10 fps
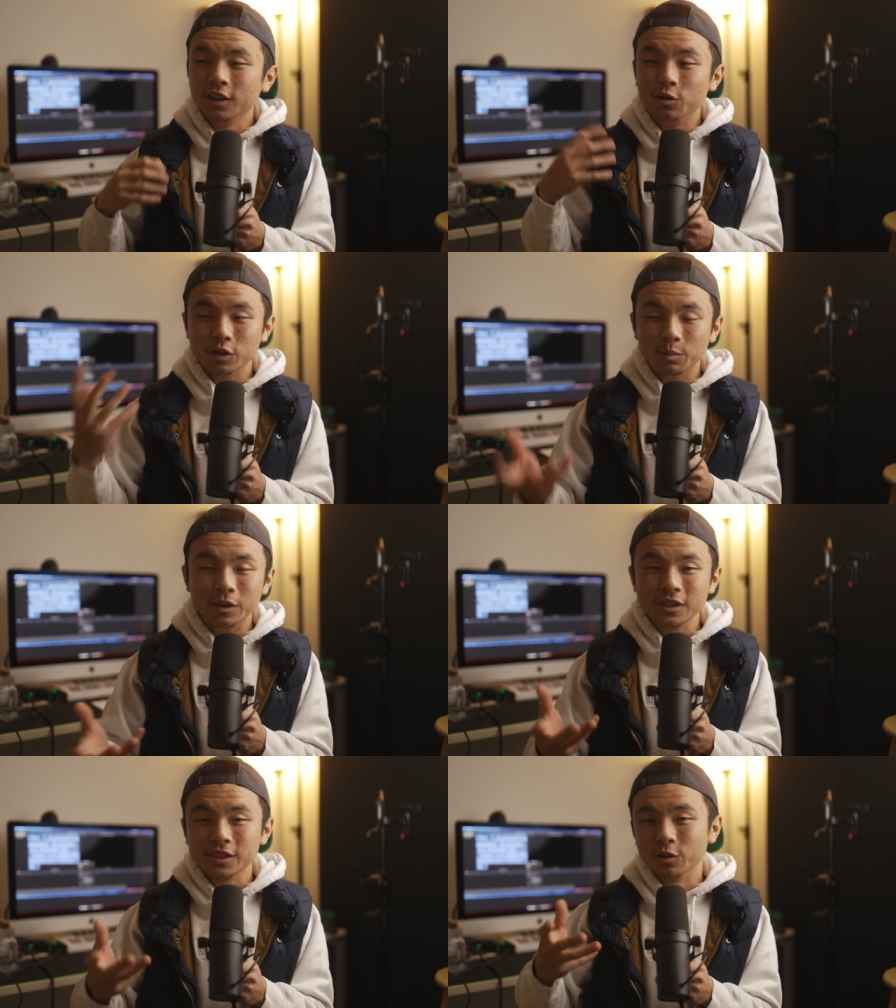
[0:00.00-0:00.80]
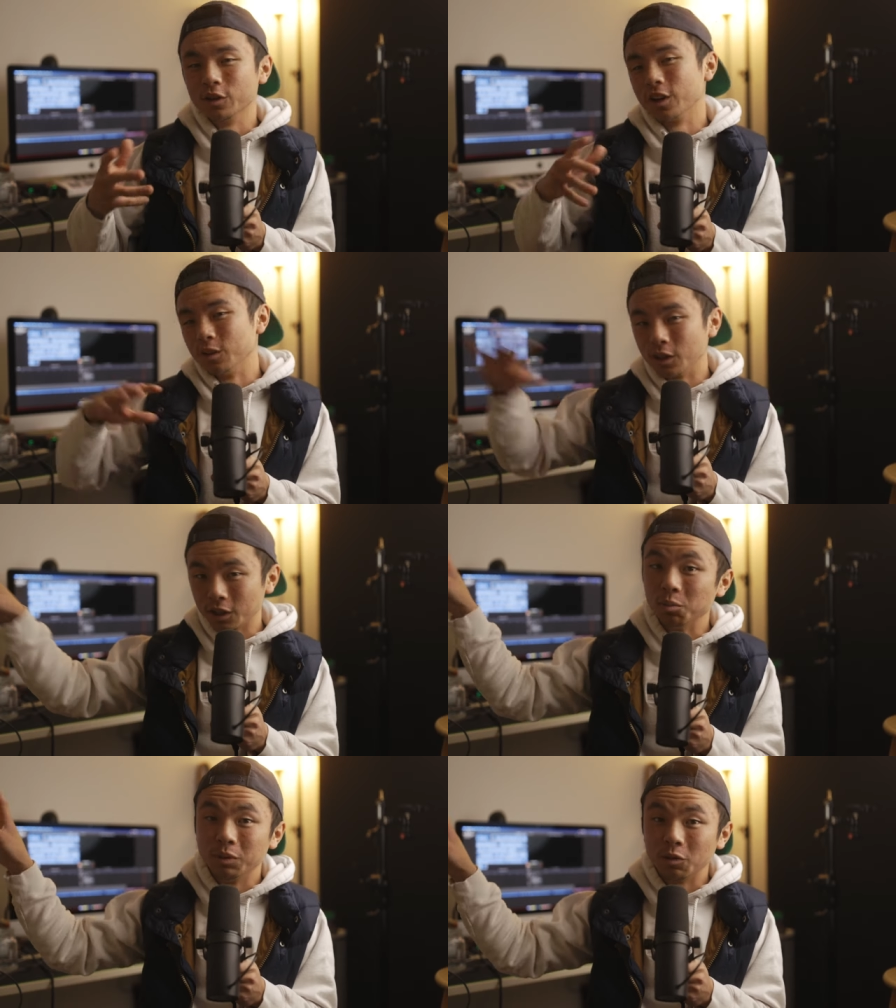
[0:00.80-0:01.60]
who's a business owner, and like
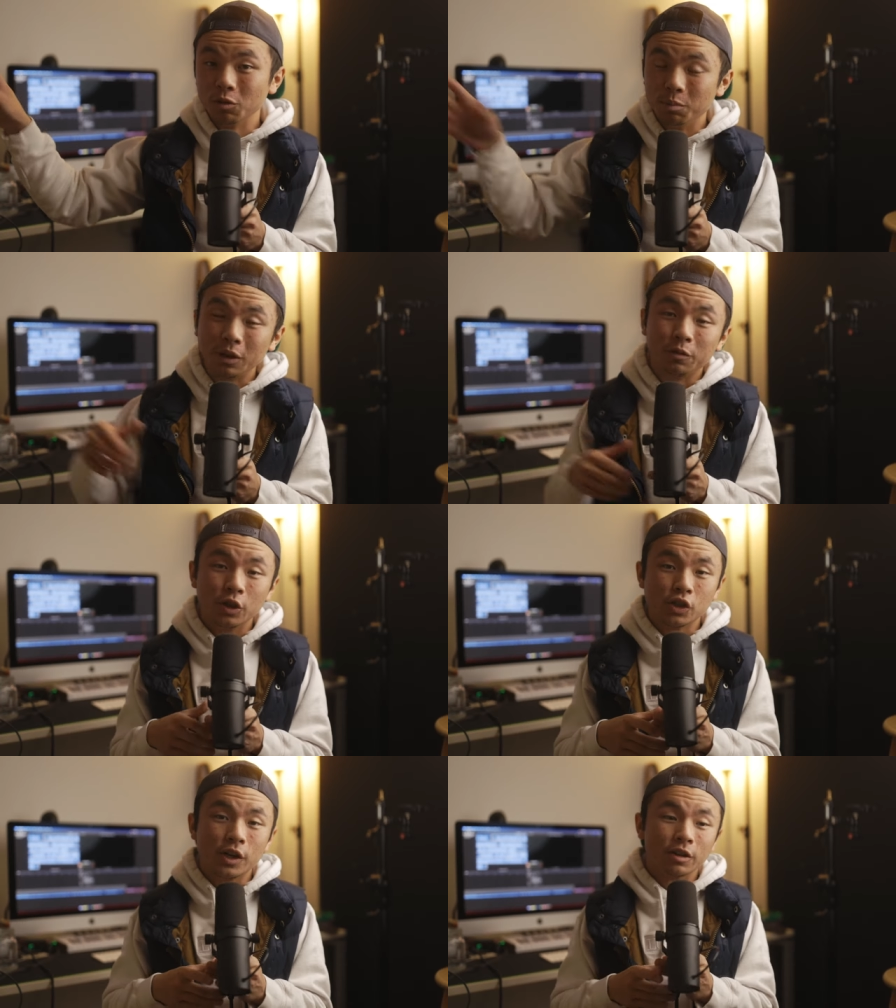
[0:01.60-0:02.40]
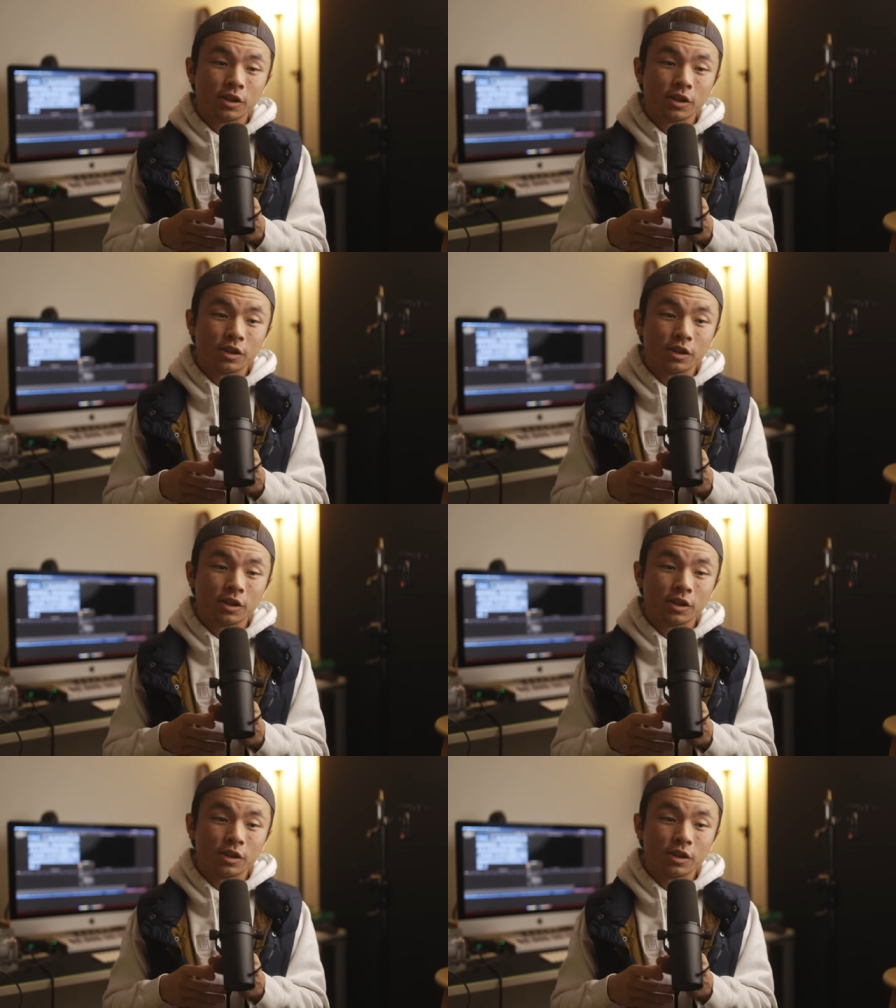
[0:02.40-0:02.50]
I'm playing with big fish now.